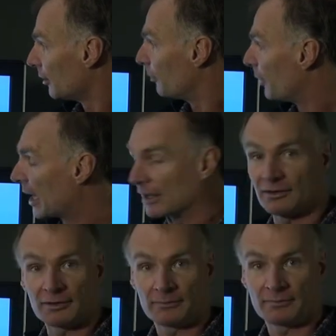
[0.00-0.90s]

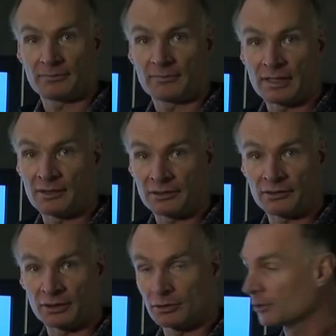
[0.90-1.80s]
But, and this
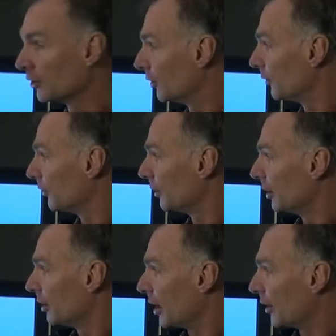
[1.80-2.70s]
is the good news,
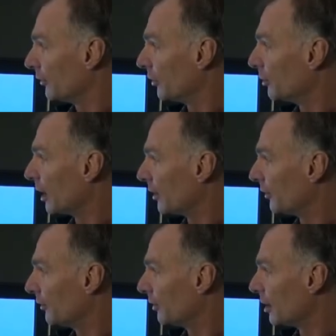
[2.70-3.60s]
as soon
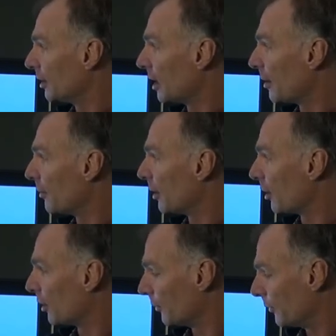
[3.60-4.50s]
as the number
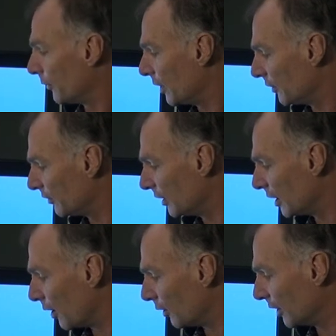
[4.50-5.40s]
of these
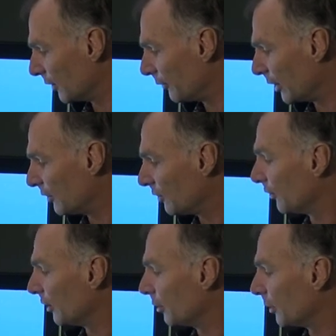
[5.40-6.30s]
Neoli
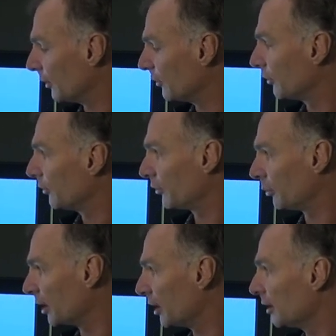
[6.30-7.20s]
features increases
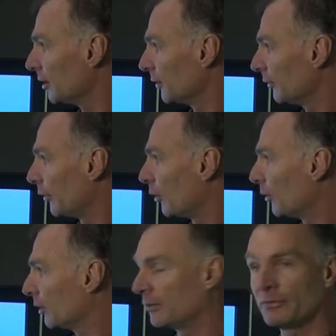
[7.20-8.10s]
3,
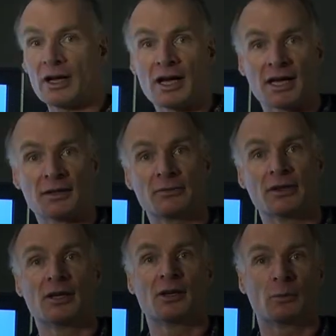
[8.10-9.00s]
4, and
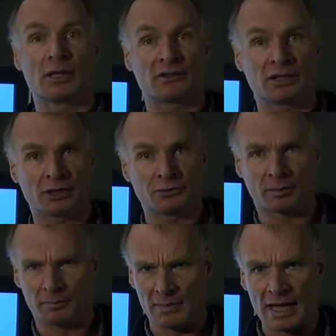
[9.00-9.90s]
5, we see a
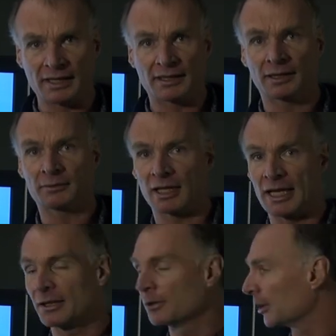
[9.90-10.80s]
dramatic
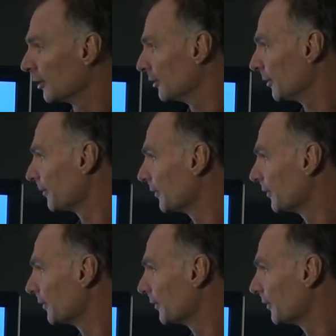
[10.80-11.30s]
increase.